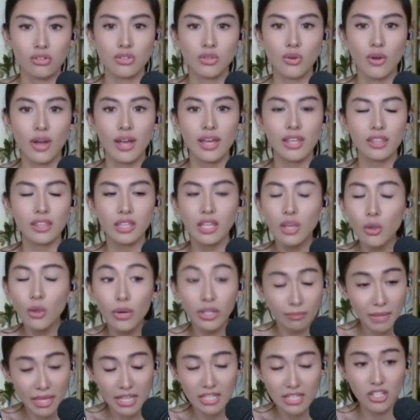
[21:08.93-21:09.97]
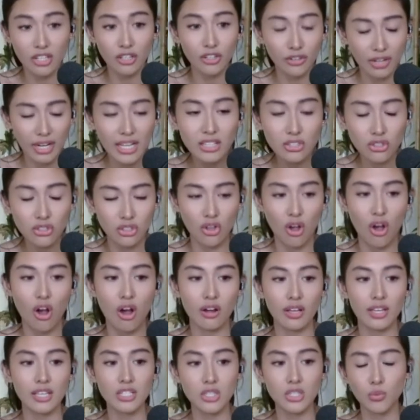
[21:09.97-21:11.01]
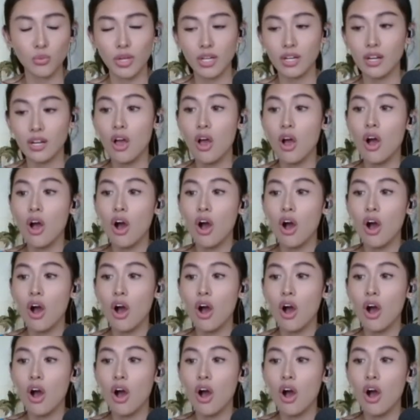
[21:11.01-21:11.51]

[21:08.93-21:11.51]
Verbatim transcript: So I think what makes a great song is when